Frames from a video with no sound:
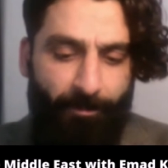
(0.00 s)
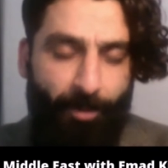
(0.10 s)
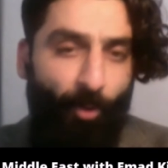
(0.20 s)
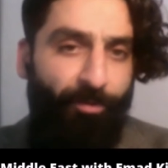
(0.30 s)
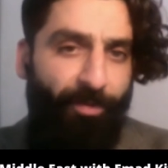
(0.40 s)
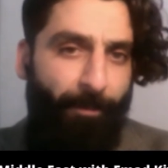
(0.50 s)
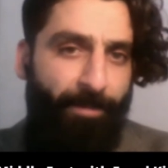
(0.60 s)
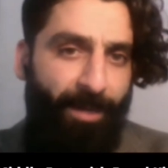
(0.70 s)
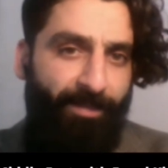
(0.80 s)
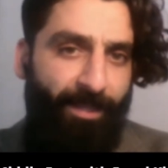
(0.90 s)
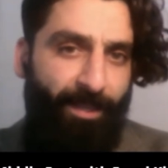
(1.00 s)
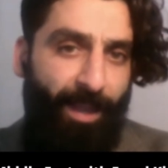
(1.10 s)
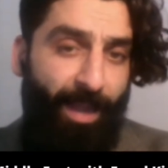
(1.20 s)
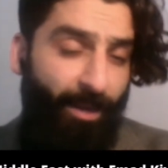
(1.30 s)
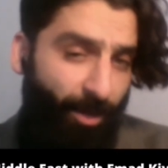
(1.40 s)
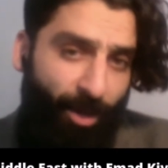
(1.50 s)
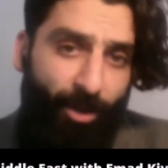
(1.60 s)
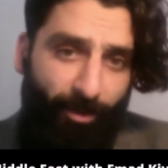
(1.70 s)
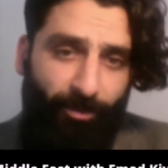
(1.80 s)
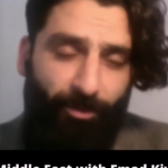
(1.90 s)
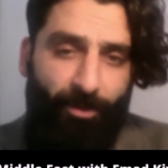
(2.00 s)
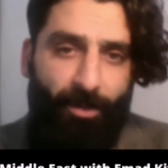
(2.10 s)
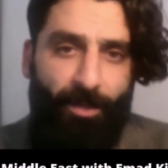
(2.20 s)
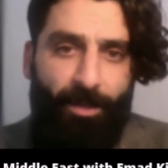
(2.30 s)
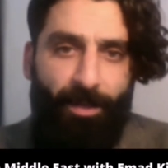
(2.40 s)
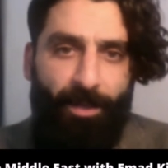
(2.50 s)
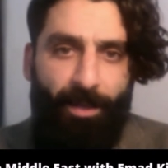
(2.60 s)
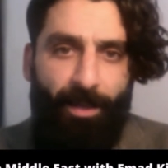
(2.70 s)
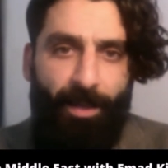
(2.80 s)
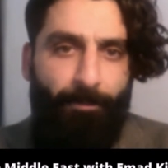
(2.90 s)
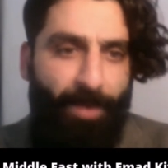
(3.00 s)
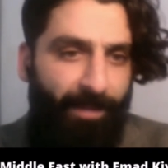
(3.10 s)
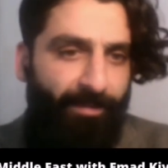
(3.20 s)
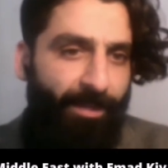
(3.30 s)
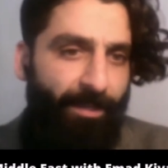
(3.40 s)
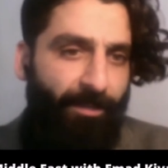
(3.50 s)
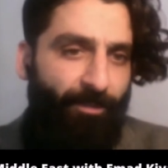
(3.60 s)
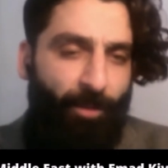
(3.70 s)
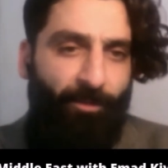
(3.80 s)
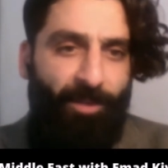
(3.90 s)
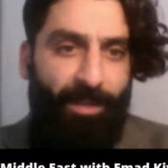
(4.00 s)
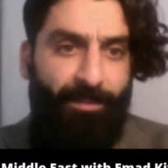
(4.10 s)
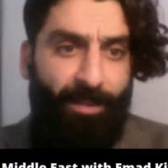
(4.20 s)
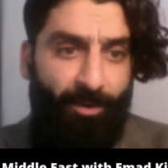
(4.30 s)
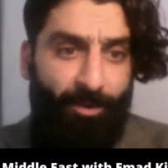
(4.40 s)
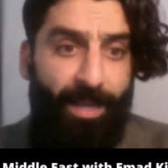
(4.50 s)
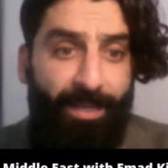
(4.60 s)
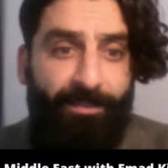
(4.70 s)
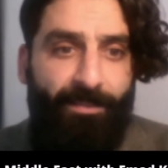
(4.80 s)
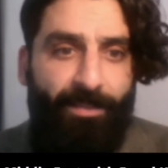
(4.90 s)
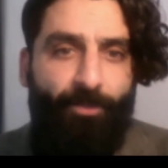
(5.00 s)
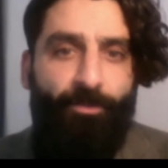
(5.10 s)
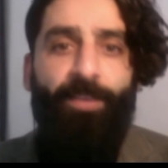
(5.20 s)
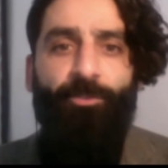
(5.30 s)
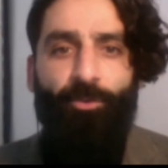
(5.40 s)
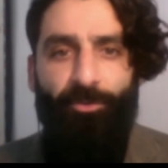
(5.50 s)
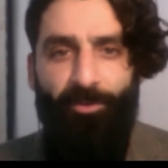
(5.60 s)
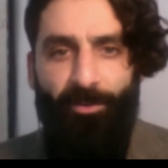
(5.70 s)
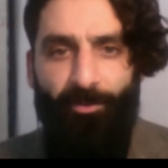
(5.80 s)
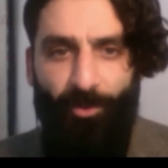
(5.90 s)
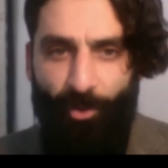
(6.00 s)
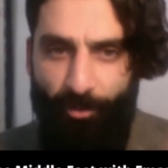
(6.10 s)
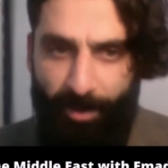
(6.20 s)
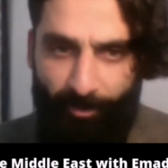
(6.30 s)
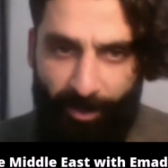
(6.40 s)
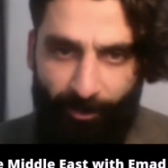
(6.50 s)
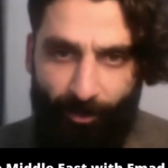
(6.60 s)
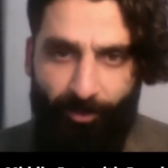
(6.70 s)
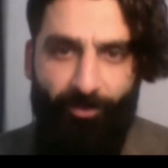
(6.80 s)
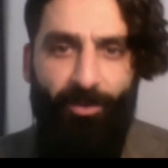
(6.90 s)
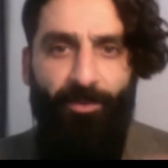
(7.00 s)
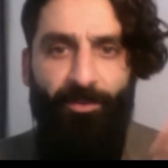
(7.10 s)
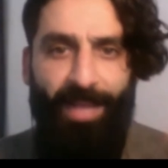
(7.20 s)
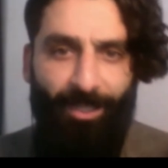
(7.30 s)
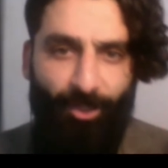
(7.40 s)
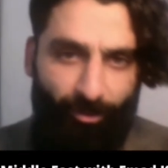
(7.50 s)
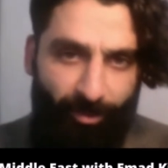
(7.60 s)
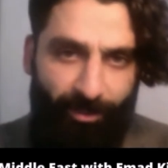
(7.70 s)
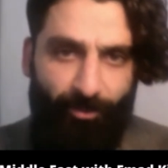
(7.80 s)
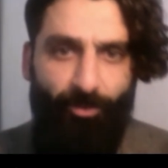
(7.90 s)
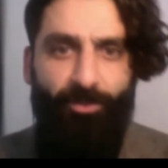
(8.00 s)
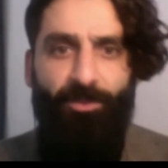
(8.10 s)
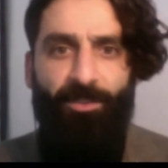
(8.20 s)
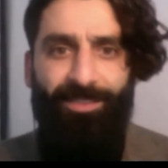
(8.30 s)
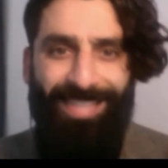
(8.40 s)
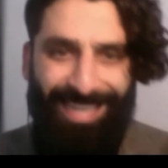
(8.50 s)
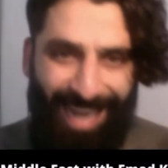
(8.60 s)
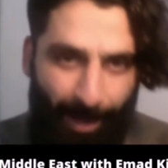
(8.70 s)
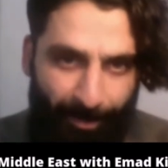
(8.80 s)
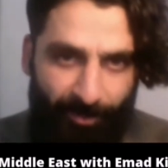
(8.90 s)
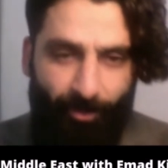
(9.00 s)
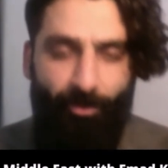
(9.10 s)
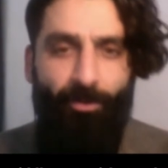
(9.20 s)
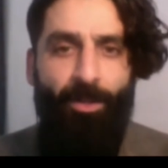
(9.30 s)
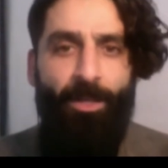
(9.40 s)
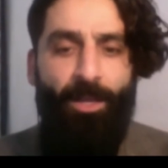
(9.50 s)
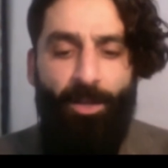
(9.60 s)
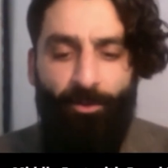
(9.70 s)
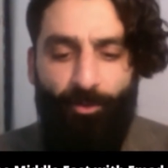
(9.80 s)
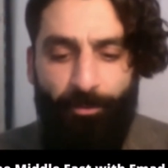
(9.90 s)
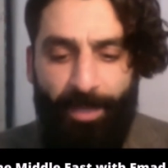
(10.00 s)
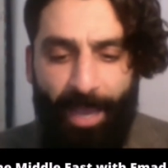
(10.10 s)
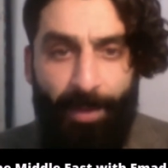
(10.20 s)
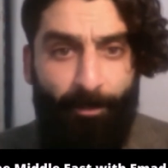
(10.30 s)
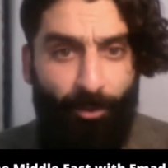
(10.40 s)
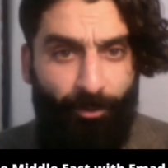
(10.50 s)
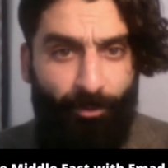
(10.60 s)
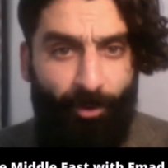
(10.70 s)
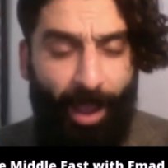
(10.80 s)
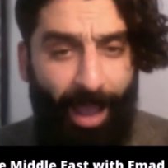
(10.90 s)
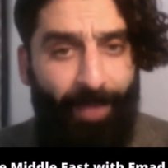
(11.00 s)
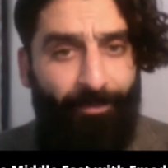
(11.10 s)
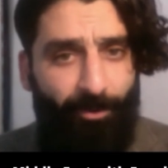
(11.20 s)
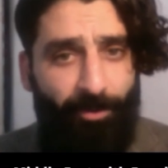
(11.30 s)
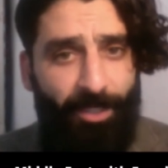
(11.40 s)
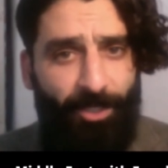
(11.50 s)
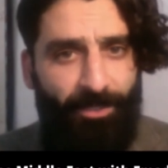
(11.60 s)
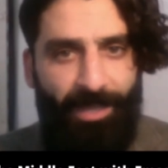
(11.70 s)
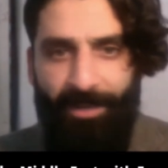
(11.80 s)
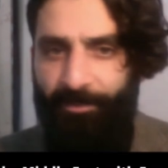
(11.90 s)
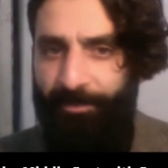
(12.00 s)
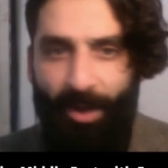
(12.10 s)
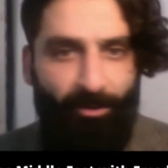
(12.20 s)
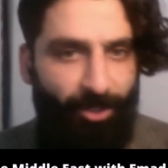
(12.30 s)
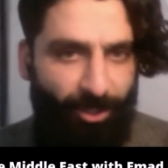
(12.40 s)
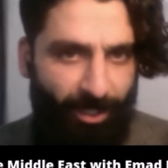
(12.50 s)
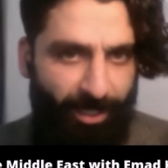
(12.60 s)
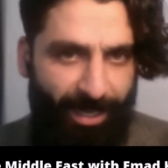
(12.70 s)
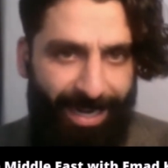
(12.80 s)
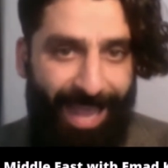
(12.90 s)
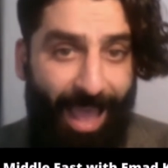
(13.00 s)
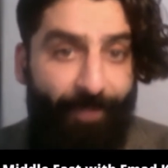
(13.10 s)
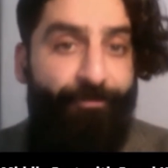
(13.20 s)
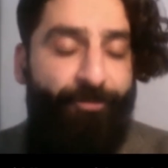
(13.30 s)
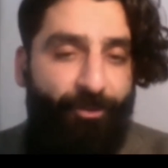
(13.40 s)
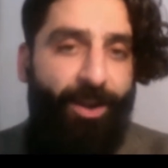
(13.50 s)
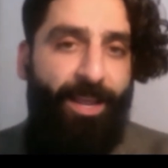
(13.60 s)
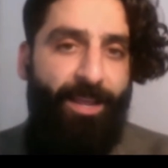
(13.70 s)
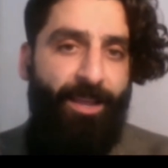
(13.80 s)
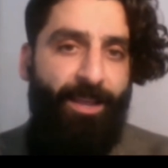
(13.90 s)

both a blessing and a curse. A blessing in terms that there is the resources, human resources, natural resources, the capital, to be able to have a region that is flourishing in every